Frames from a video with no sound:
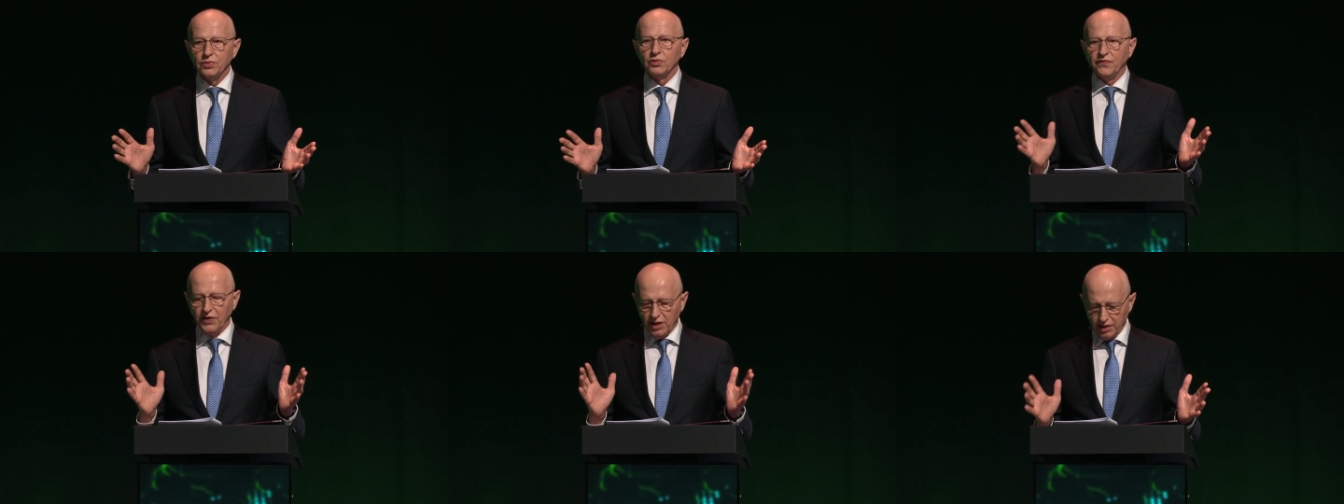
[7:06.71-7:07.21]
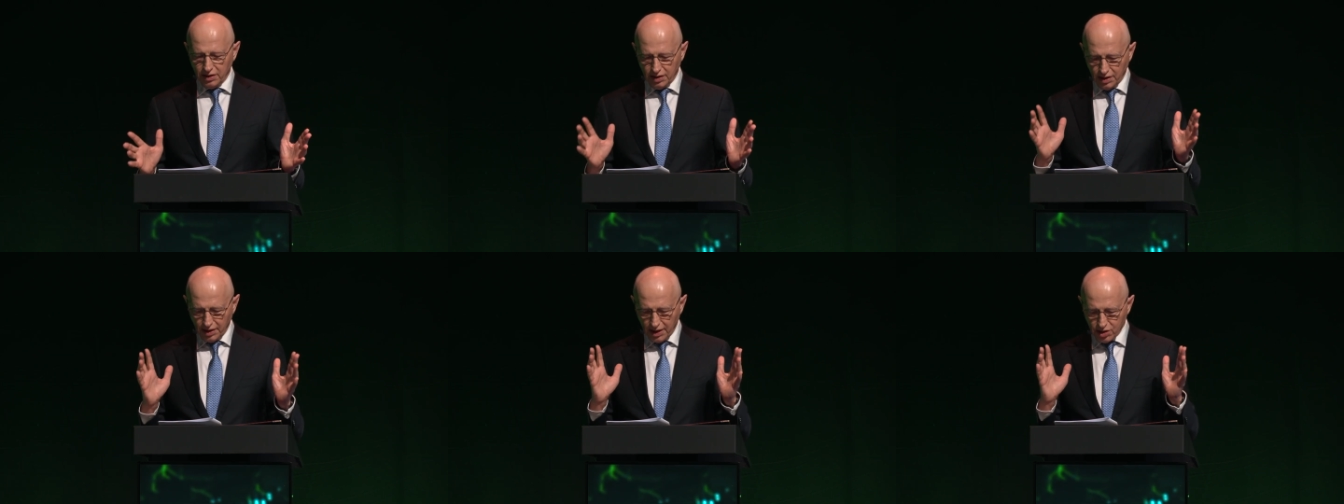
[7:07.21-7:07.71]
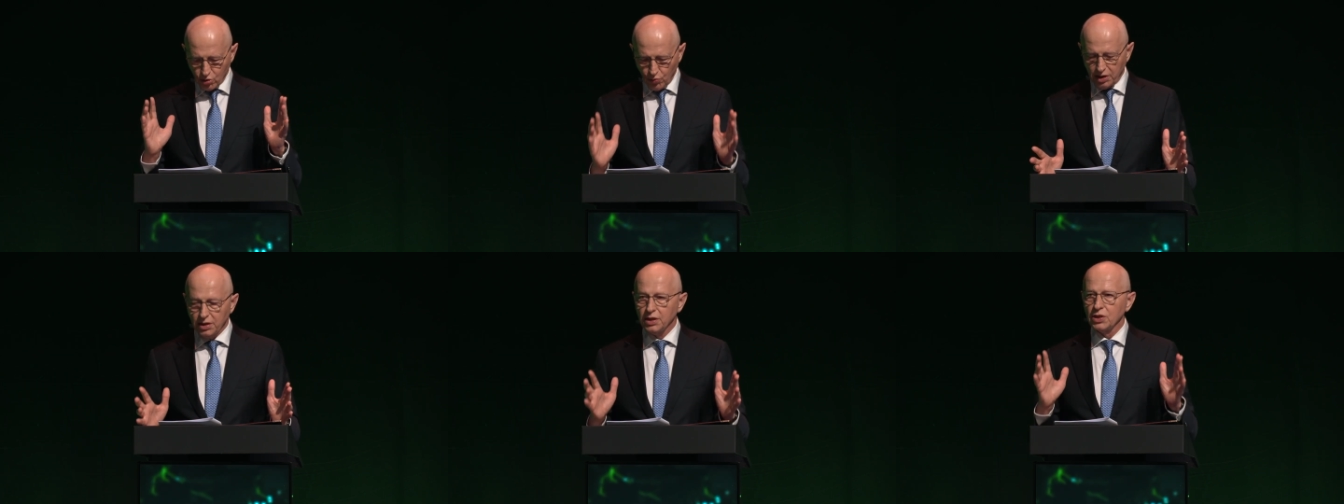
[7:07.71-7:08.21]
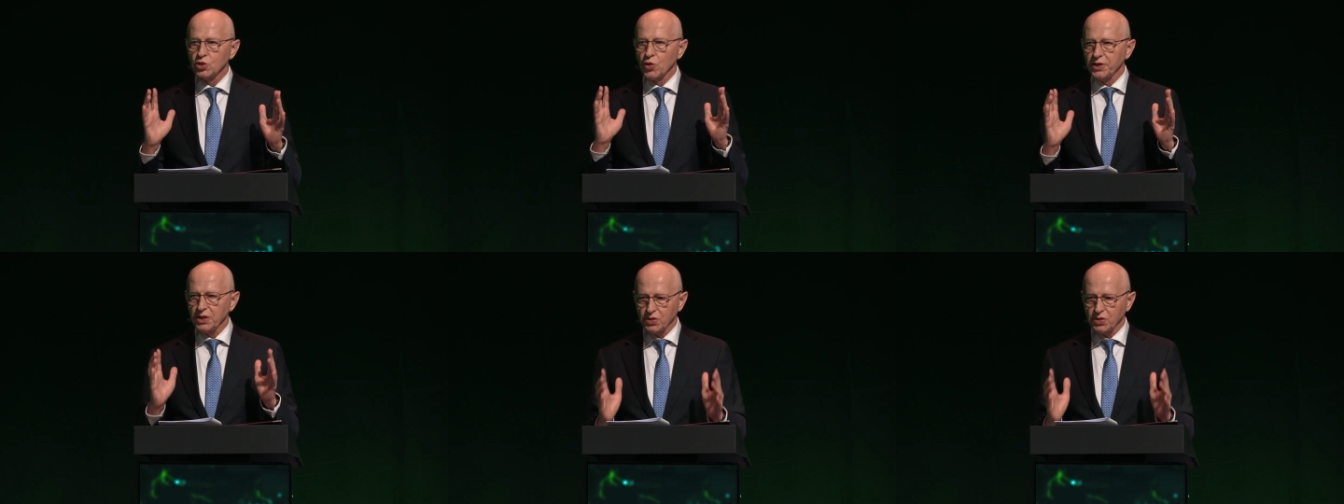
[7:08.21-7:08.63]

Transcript: with Finland and Sweden joining